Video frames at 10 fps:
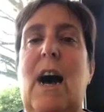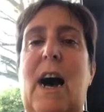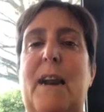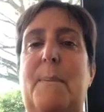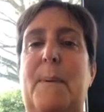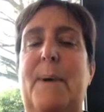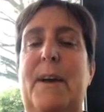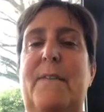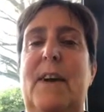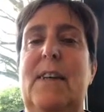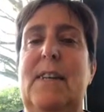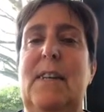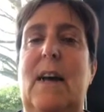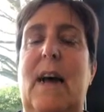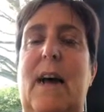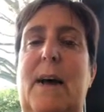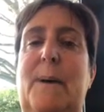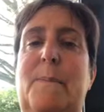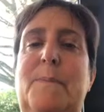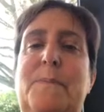And I'm a bit of
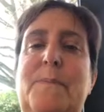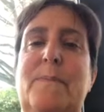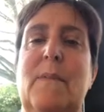a